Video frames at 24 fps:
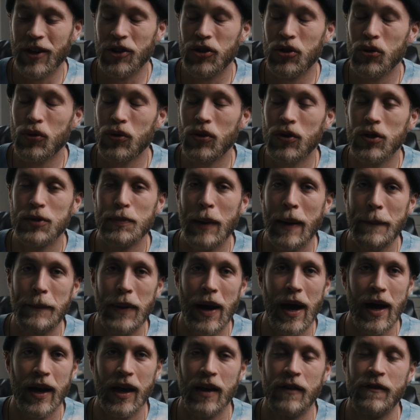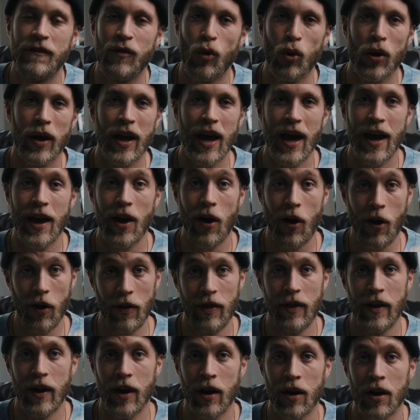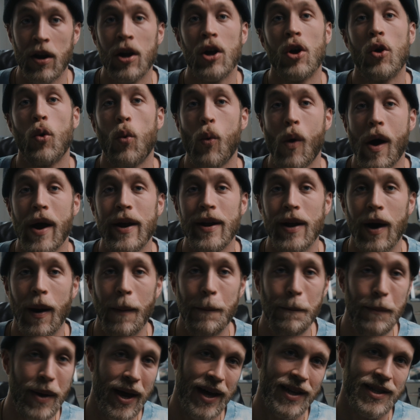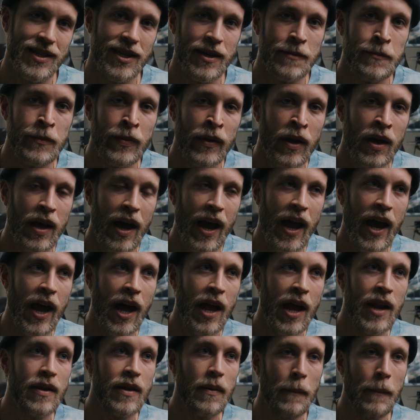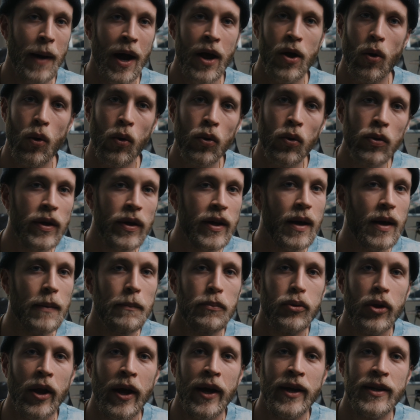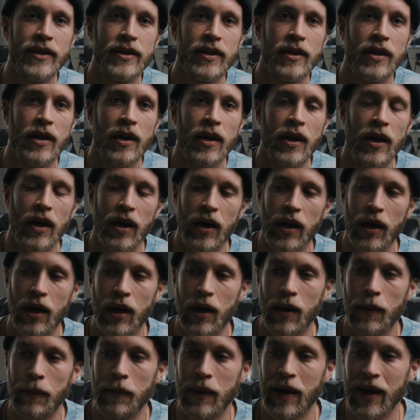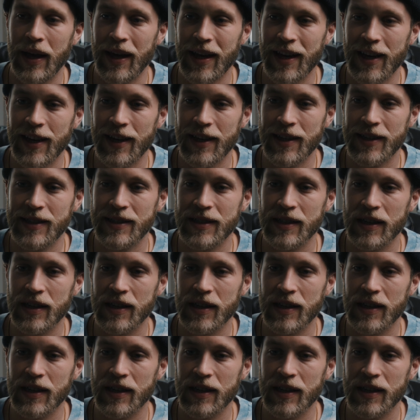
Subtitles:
do use my Pocket 4K on there quite a bit, and my only complaint is